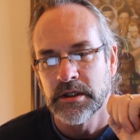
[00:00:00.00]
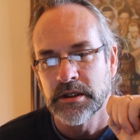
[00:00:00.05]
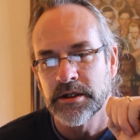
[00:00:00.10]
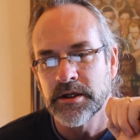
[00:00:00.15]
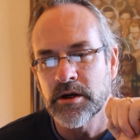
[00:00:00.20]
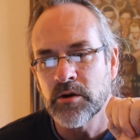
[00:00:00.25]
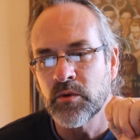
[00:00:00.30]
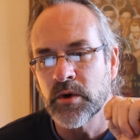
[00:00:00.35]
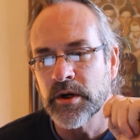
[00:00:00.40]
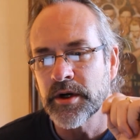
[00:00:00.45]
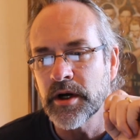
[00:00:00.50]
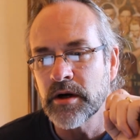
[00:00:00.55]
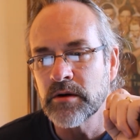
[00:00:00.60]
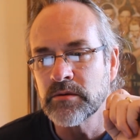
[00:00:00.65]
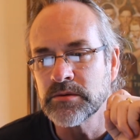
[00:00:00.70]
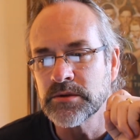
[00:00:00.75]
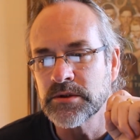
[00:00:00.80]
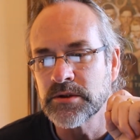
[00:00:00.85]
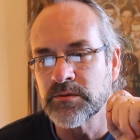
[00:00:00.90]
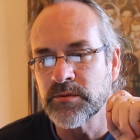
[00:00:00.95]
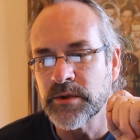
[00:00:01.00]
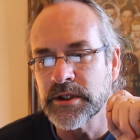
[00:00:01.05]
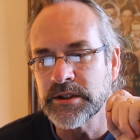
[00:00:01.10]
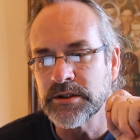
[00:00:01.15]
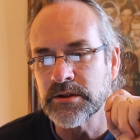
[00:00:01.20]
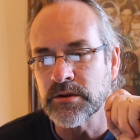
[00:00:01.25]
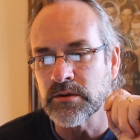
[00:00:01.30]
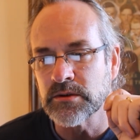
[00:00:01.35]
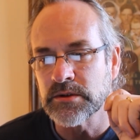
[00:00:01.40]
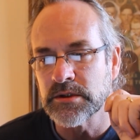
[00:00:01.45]
No one owns the
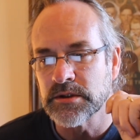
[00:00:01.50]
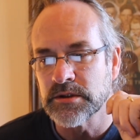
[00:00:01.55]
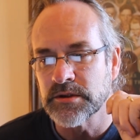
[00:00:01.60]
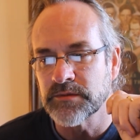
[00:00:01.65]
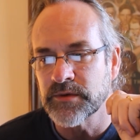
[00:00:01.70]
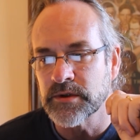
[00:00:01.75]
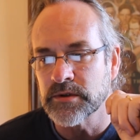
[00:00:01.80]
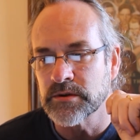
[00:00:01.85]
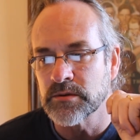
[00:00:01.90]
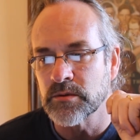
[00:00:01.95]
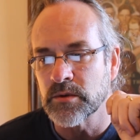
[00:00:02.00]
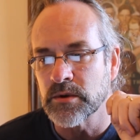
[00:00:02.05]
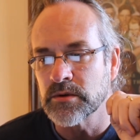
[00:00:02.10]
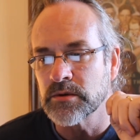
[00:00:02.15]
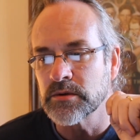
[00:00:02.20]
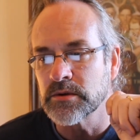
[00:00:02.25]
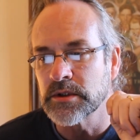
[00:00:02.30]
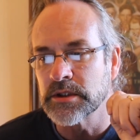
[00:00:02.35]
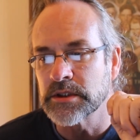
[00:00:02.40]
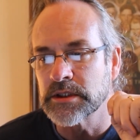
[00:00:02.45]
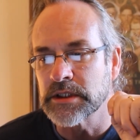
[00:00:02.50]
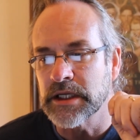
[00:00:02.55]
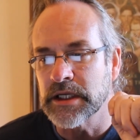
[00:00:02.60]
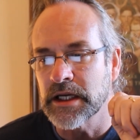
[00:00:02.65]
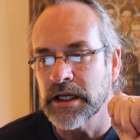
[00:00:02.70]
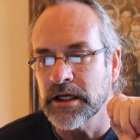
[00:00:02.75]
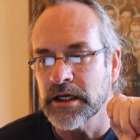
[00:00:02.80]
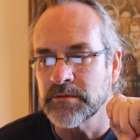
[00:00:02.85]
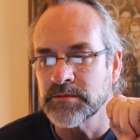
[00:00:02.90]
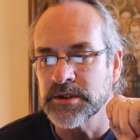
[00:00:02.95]
resources of this world, and to
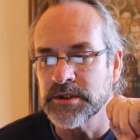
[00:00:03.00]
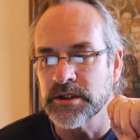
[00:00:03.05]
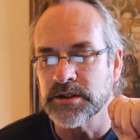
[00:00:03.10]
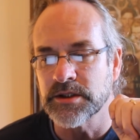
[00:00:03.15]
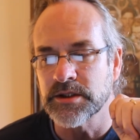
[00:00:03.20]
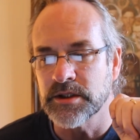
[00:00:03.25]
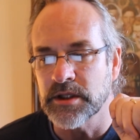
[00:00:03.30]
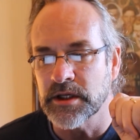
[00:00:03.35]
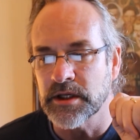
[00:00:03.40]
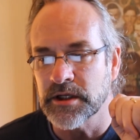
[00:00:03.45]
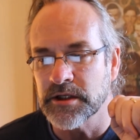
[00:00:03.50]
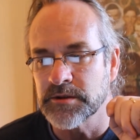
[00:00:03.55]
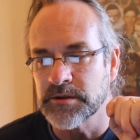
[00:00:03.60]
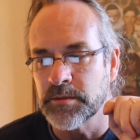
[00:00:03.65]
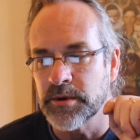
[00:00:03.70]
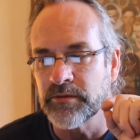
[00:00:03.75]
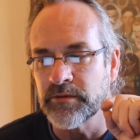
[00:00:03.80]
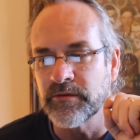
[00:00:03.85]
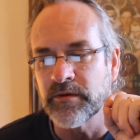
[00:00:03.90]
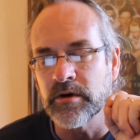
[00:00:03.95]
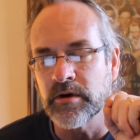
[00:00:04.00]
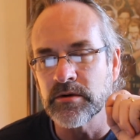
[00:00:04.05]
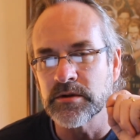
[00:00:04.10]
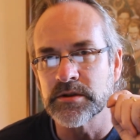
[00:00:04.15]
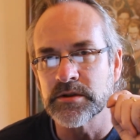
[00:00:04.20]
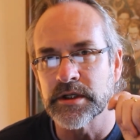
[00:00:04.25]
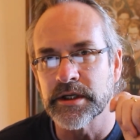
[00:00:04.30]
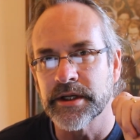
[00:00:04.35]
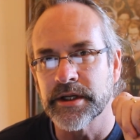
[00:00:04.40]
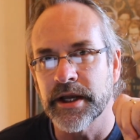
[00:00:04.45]
claim such a thing is
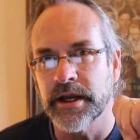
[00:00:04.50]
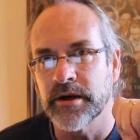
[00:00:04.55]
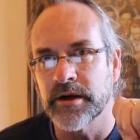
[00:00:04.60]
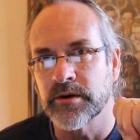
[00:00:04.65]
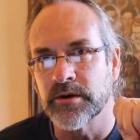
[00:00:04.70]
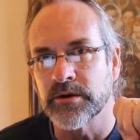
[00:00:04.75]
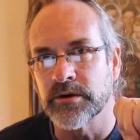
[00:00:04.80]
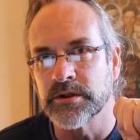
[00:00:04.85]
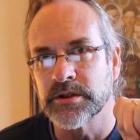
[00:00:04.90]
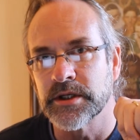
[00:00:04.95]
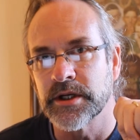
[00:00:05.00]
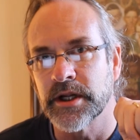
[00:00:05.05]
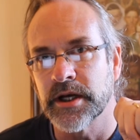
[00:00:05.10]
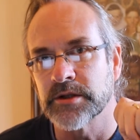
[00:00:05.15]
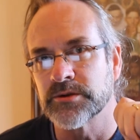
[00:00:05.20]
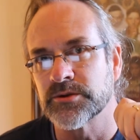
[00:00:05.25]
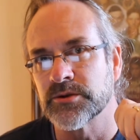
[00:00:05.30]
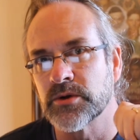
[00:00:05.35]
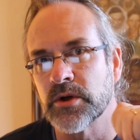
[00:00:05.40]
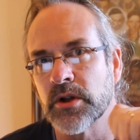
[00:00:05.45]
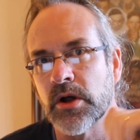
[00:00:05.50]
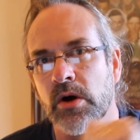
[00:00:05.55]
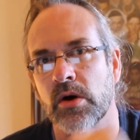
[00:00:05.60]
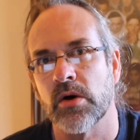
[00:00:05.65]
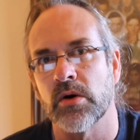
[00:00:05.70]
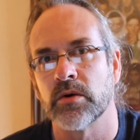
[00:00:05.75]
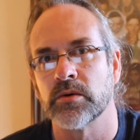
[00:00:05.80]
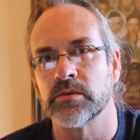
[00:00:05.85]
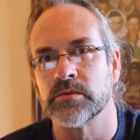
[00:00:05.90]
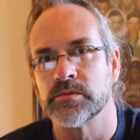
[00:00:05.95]
perverse and counter to natural
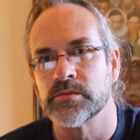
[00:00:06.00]
law.